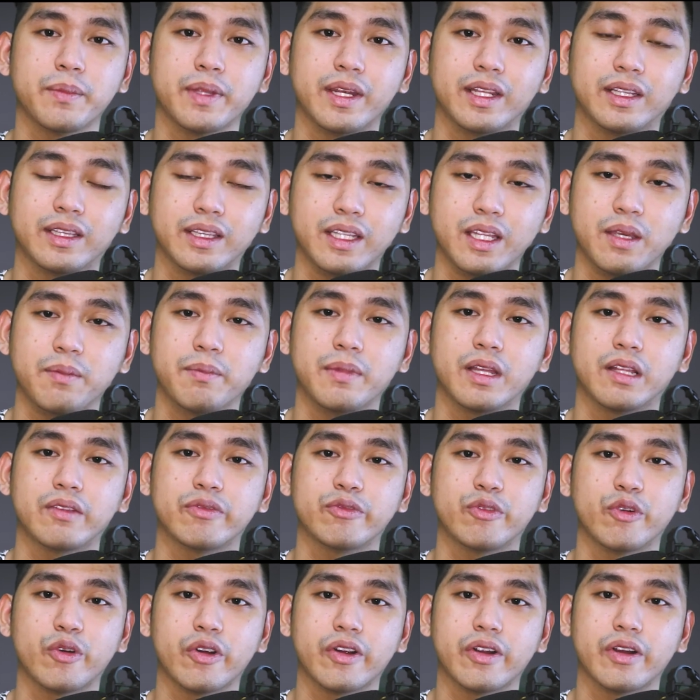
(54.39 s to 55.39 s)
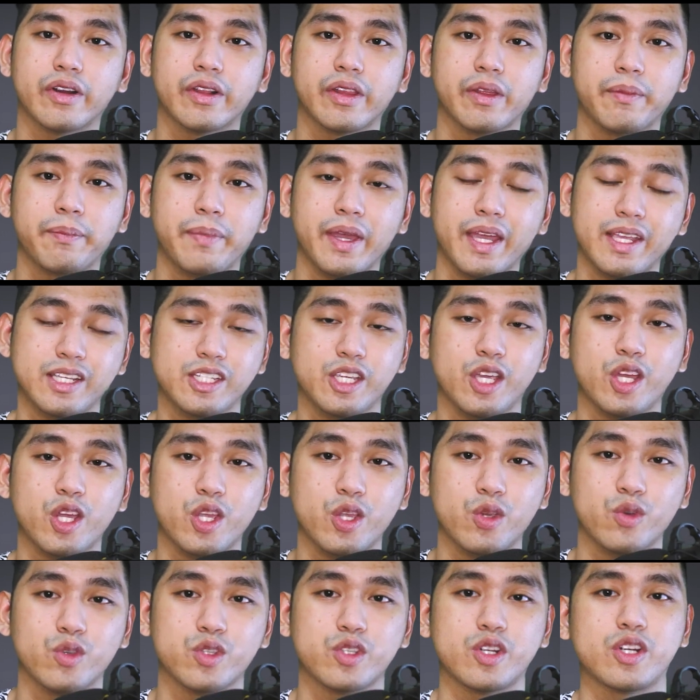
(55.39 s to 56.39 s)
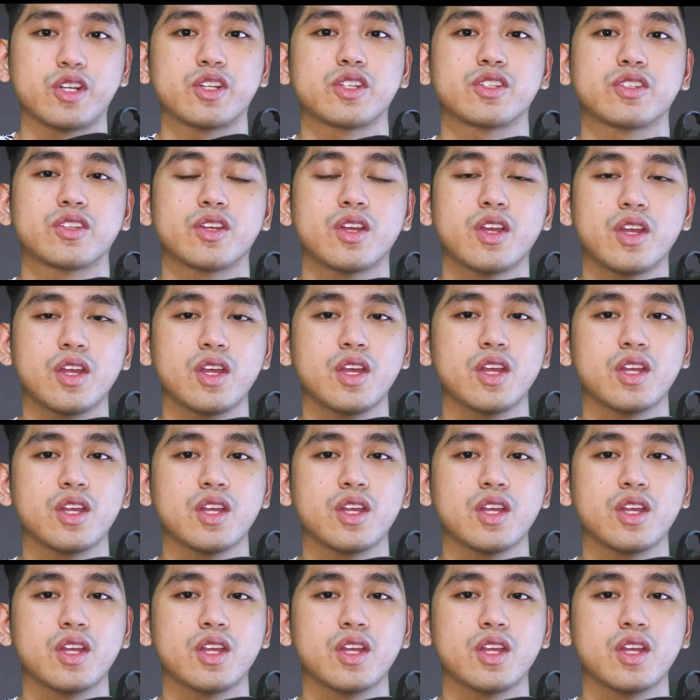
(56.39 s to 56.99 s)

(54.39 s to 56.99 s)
minute limit for the basic users.